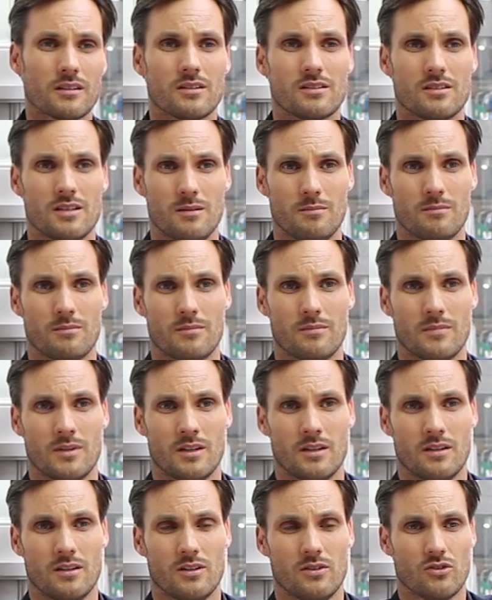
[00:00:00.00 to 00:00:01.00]
a team
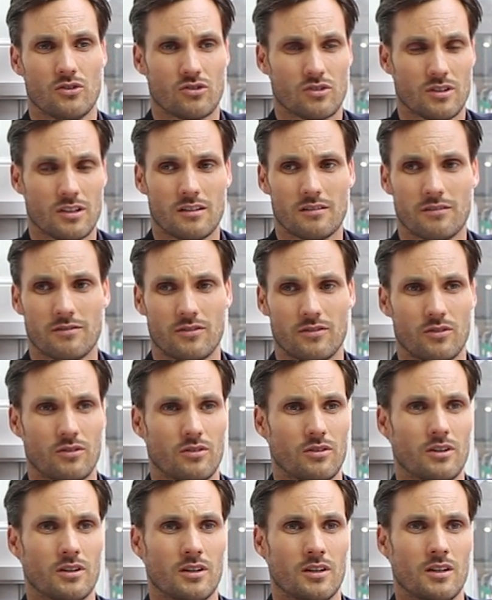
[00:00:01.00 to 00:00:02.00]
yourself,
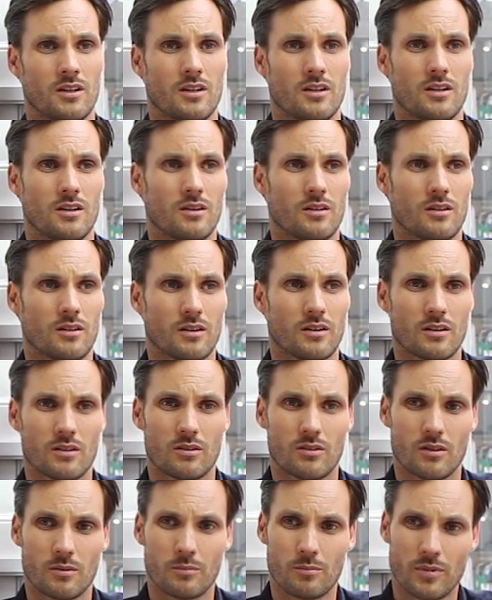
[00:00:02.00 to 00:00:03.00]

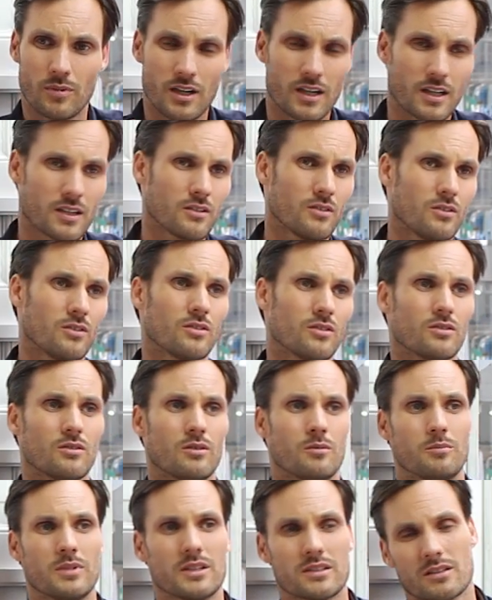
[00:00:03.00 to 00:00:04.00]
or partners
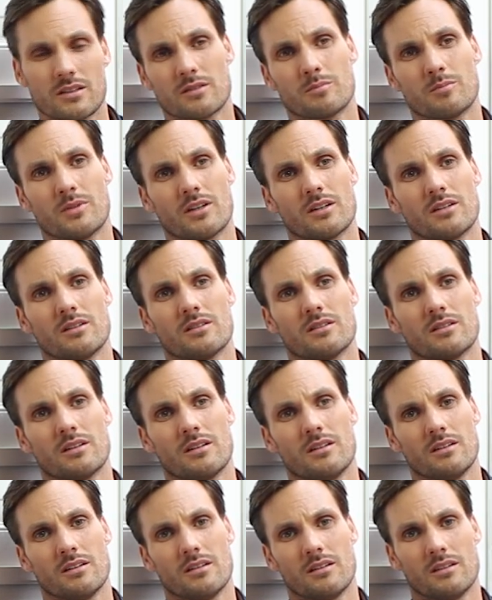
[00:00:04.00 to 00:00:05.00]
or business partners
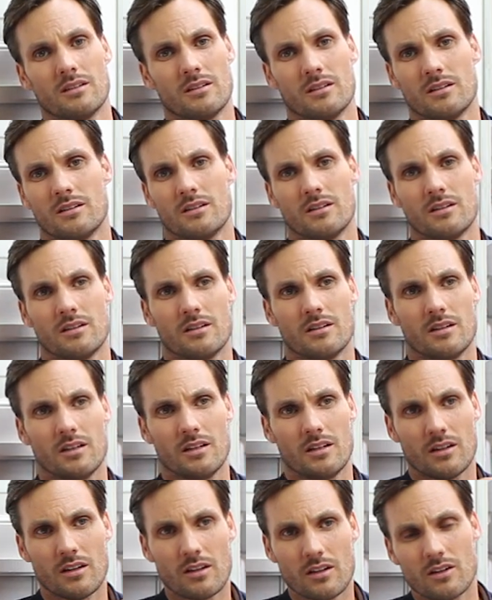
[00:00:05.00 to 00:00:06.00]
in
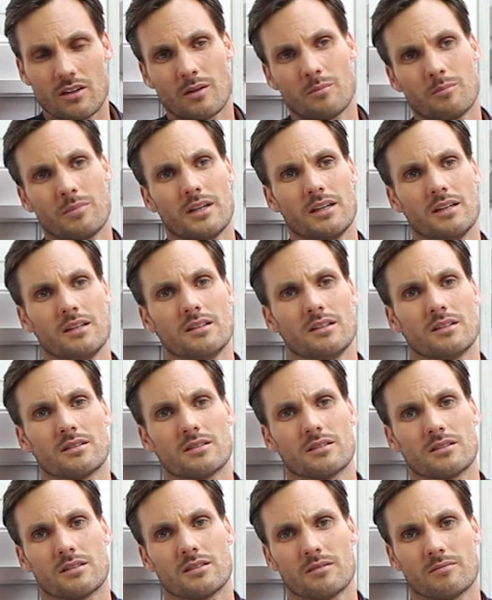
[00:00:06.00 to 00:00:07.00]
other
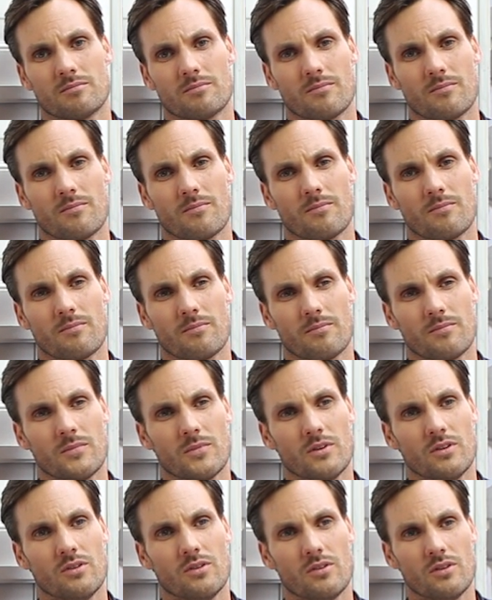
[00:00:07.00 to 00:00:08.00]
companies.
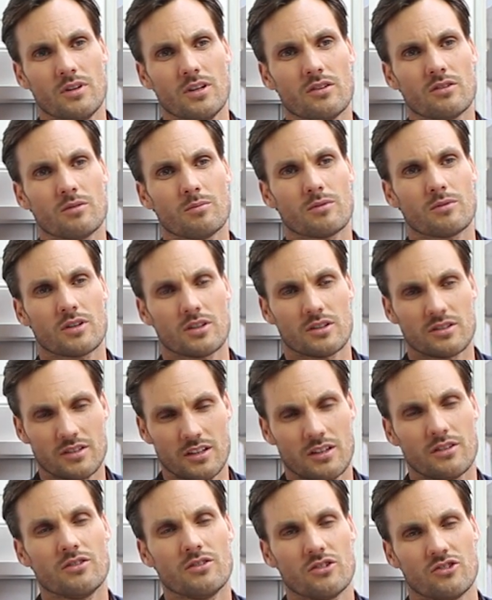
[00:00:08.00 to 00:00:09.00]
You need to
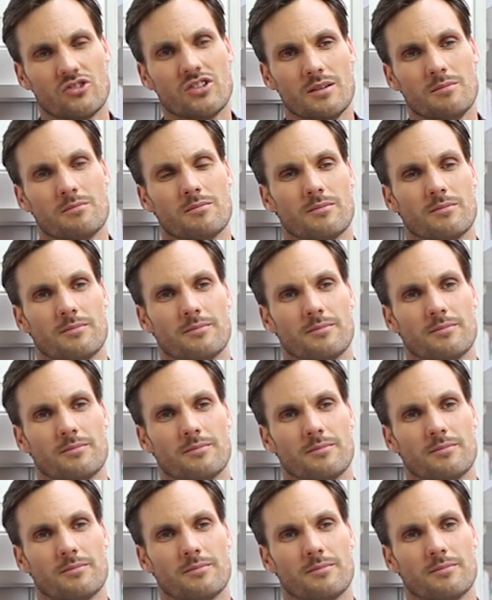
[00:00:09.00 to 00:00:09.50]
consider your team.